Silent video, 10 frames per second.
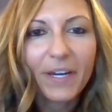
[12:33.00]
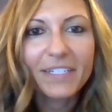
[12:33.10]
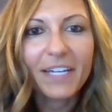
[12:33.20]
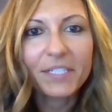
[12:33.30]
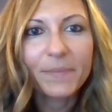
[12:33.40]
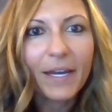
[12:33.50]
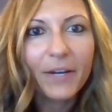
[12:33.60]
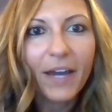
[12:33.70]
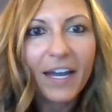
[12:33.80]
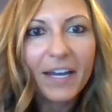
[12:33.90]
we already talked
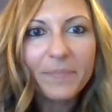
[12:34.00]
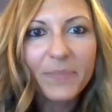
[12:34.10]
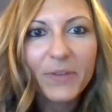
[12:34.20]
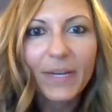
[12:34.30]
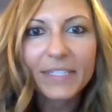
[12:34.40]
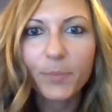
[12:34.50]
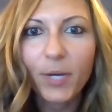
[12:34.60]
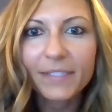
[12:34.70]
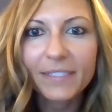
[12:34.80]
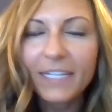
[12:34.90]
about the
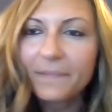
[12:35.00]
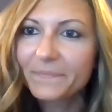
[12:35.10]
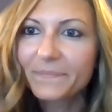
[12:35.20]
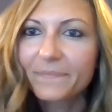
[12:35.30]
reciprocity.